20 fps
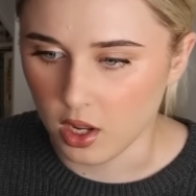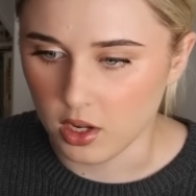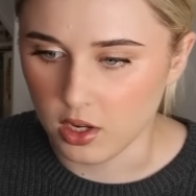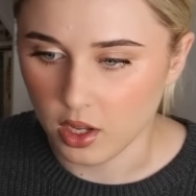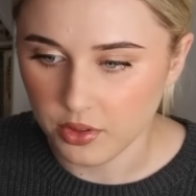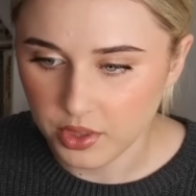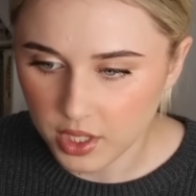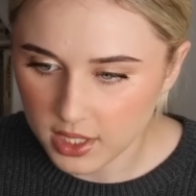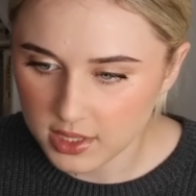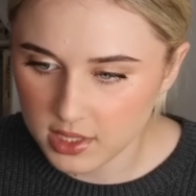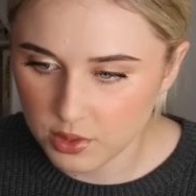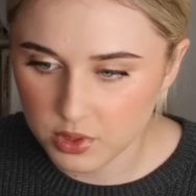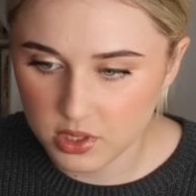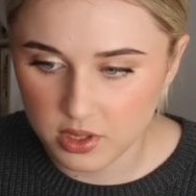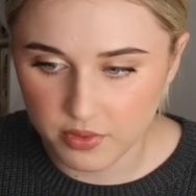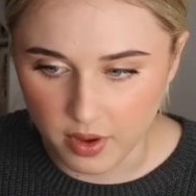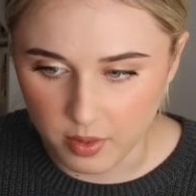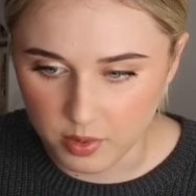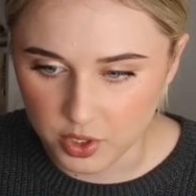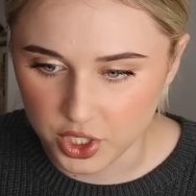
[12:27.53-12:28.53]
Nothing I said was
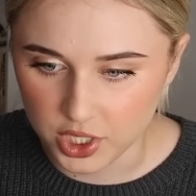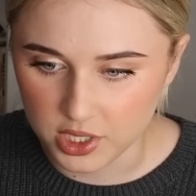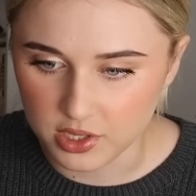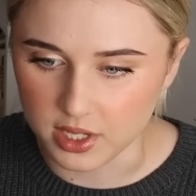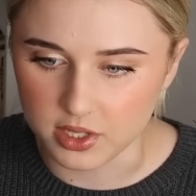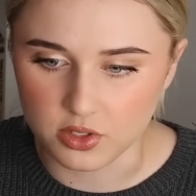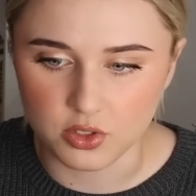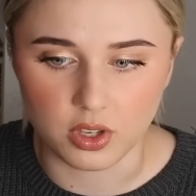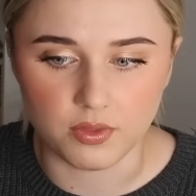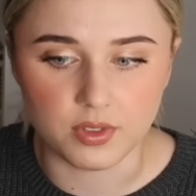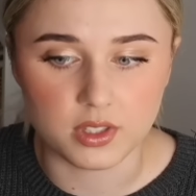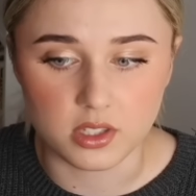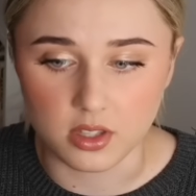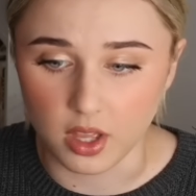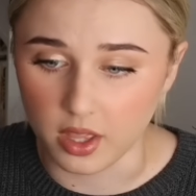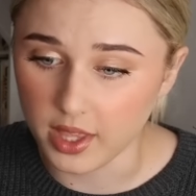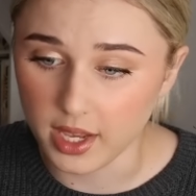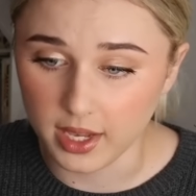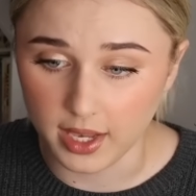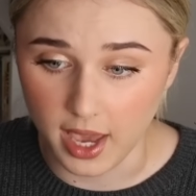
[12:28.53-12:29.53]
defamatory, so let's not even
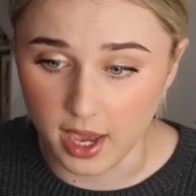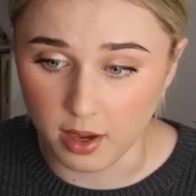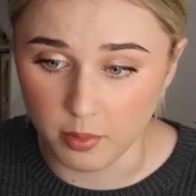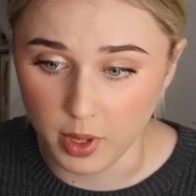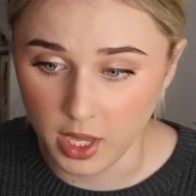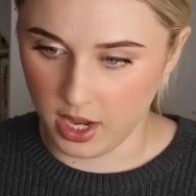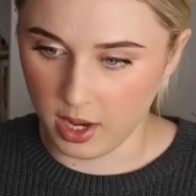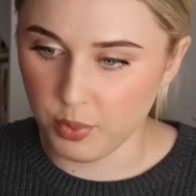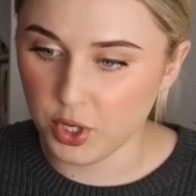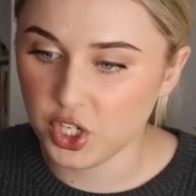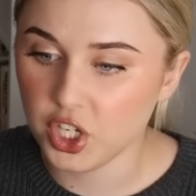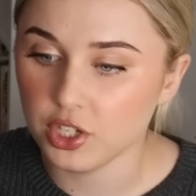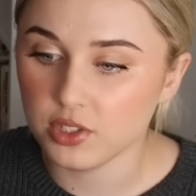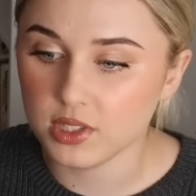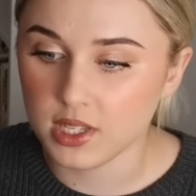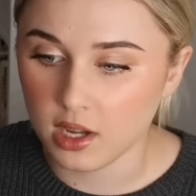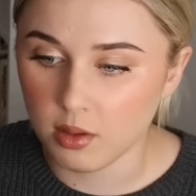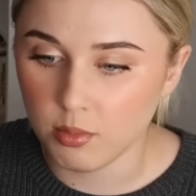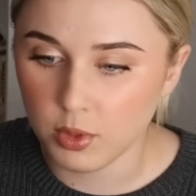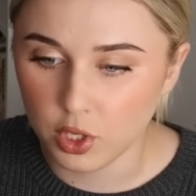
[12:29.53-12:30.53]
start that game. I appreciate you
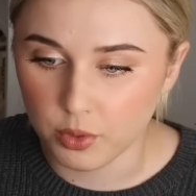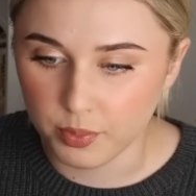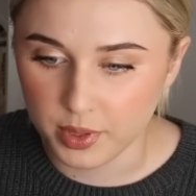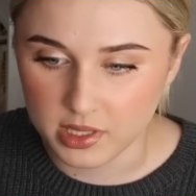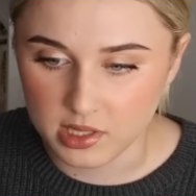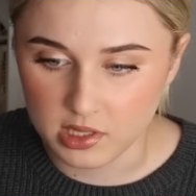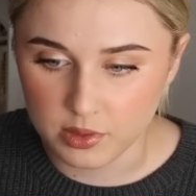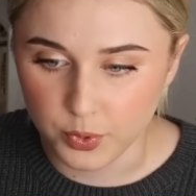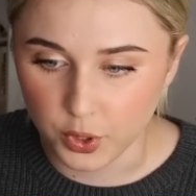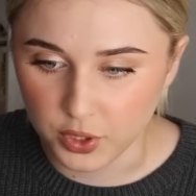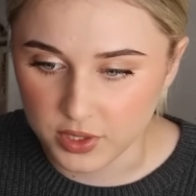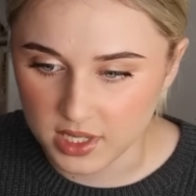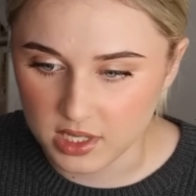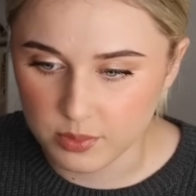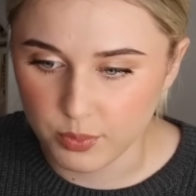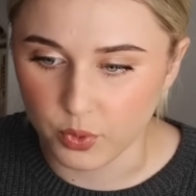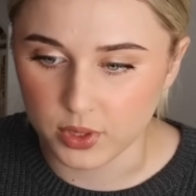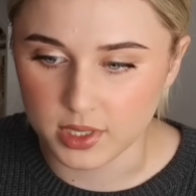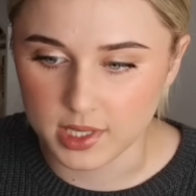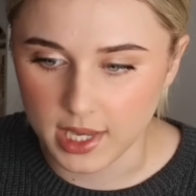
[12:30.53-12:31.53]
sending me your business
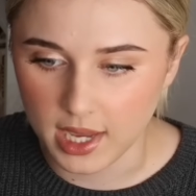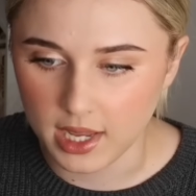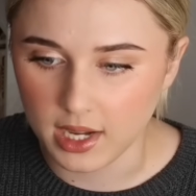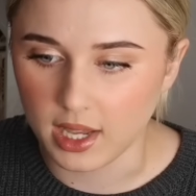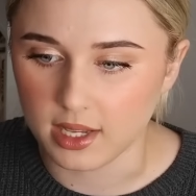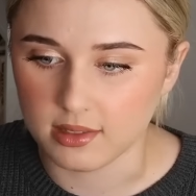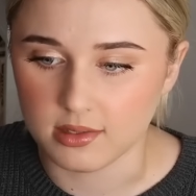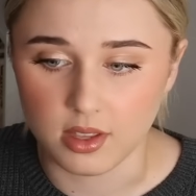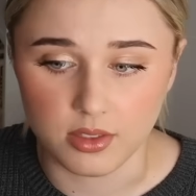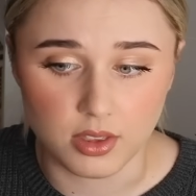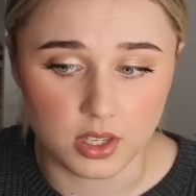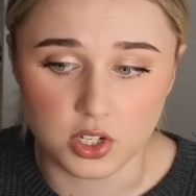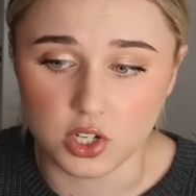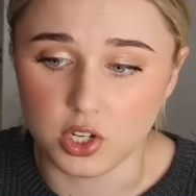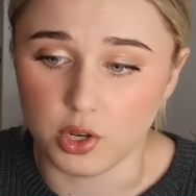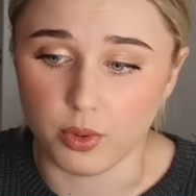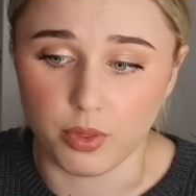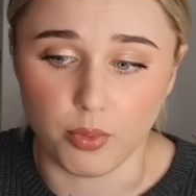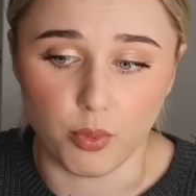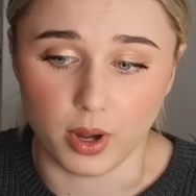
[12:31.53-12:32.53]
process, but once again, it has nothing to
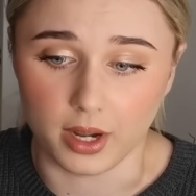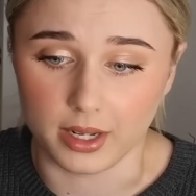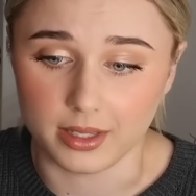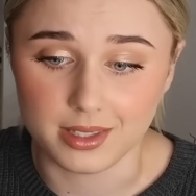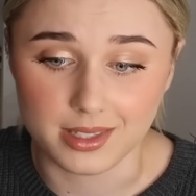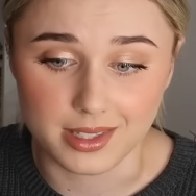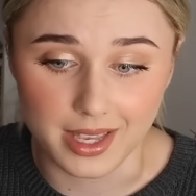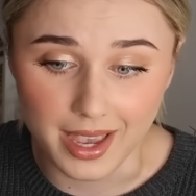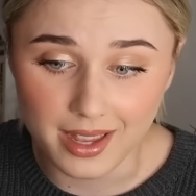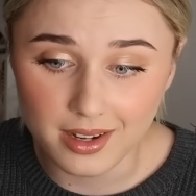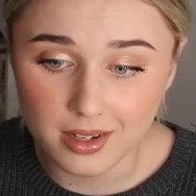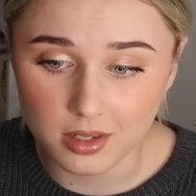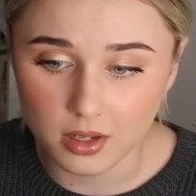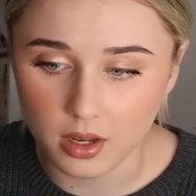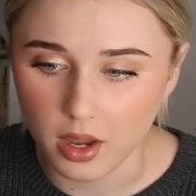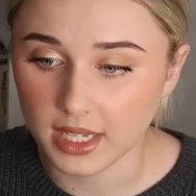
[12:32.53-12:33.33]
do with what I said.